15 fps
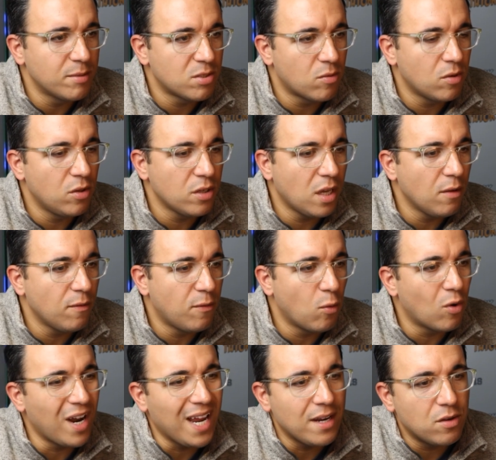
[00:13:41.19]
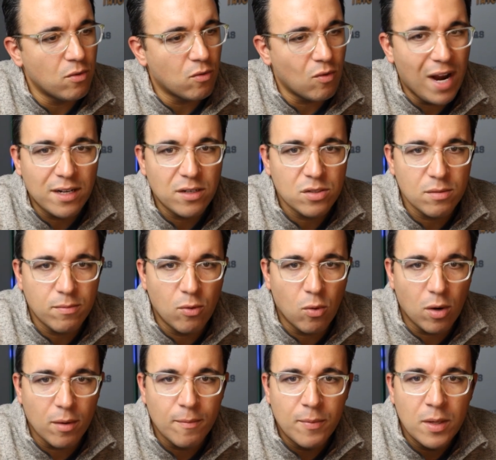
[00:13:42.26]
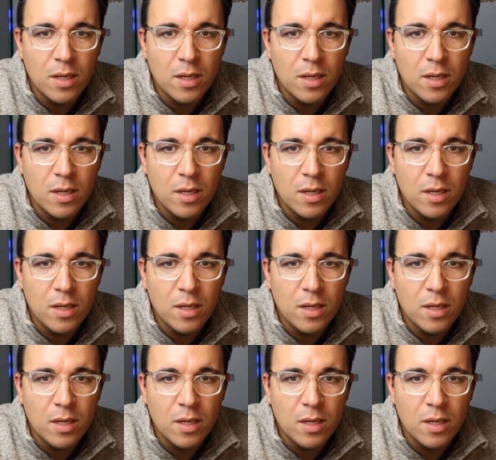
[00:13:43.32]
So we're looking for a direct support.